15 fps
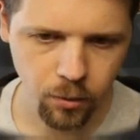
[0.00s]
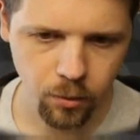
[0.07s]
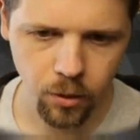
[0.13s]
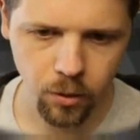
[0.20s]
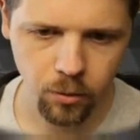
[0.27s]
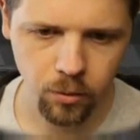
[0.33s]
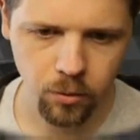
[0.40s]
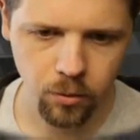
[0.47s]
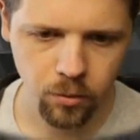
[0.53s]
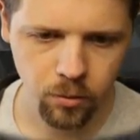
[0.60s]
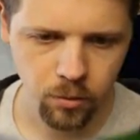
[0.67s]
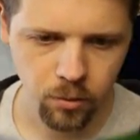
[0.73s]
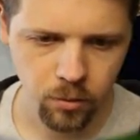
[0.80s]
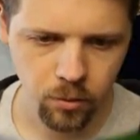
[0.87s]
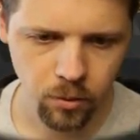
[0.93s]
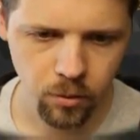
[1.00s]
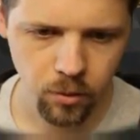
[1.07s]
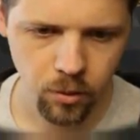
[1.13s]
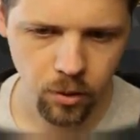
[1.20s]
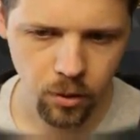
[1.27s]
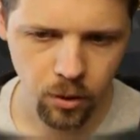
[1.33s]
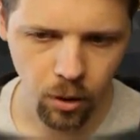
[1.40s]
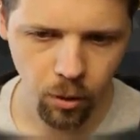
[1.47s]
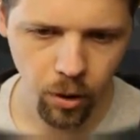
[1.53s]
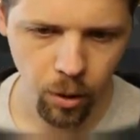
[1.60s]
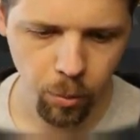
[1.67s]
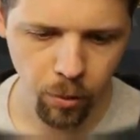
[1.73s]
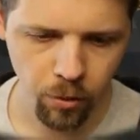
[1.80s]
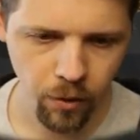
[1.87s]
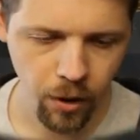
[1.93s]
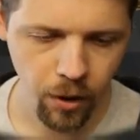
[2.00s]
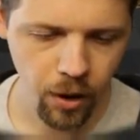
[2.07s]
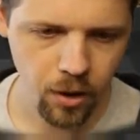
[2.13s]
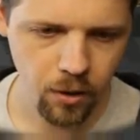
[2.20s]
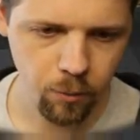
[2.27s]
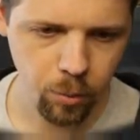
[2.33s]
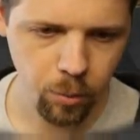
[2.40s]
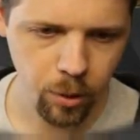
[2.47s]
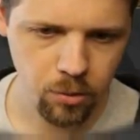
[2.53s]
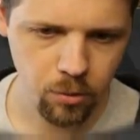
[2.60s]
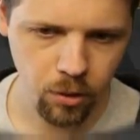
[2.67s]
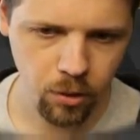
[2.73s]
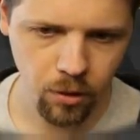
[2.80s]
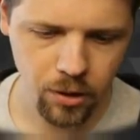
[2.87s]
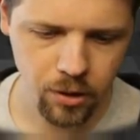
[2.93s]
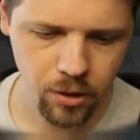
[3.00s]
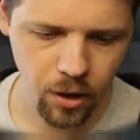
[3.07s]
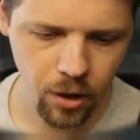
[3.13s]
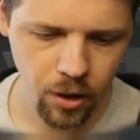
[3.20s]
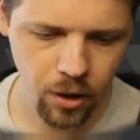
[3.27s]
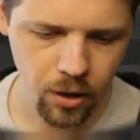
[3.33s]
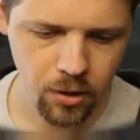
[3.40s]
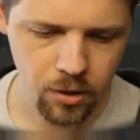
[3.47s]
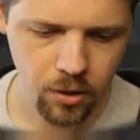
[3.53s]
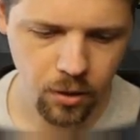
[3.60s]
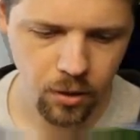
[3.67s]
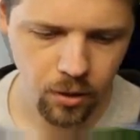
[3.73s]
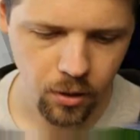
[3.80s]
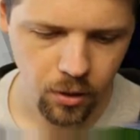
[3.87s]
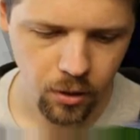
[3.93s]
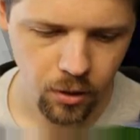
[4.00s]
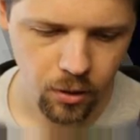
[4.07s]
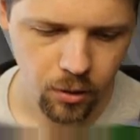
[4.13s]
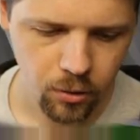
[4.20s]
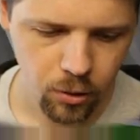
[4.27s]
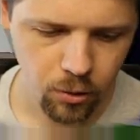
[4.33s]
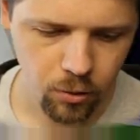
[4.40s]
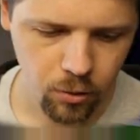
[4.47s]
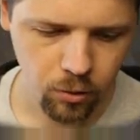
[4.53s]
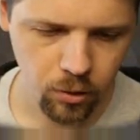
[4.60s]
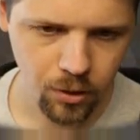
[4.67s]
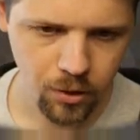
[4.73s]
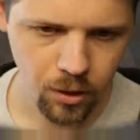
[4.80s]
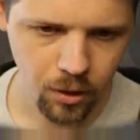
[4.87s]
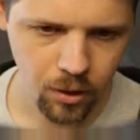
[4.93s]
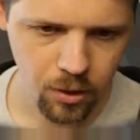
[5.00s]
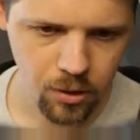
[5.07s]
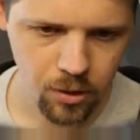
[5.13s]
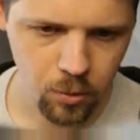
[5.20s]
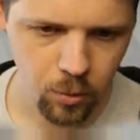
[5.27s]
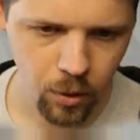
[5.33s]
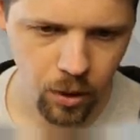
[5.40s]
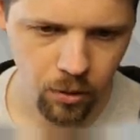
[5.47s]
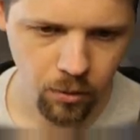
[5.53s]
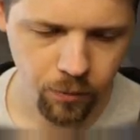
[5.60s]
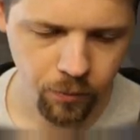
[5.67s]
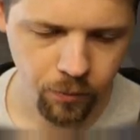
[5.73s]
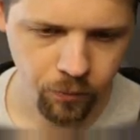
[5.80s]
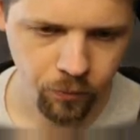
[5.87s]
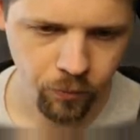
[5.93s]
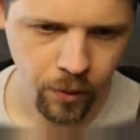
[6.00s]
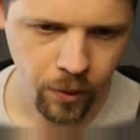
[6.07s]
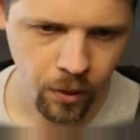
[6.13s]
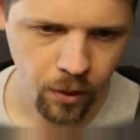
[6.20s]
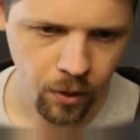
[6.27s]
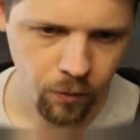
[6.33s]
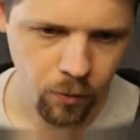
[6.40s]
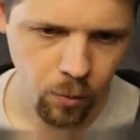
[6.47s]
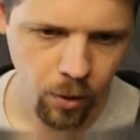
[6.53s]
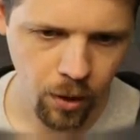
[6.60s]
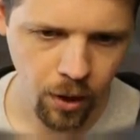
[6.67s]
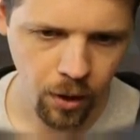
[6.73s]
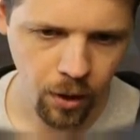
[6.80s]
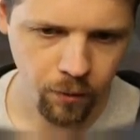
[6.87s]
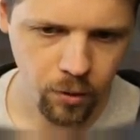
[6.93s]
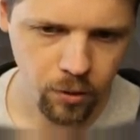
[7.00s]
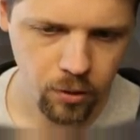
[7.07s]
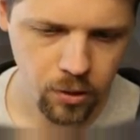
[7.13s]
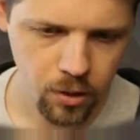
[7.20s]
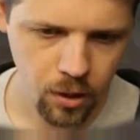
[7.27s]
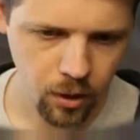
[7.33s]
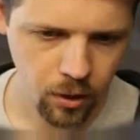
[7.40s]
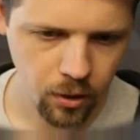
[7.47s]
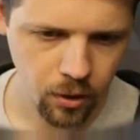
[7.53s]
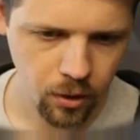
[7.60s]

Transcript: know. Okay, perfect. Hey, it even placed the right direction. Nice. So you can do things like this as well. If you want to have your sign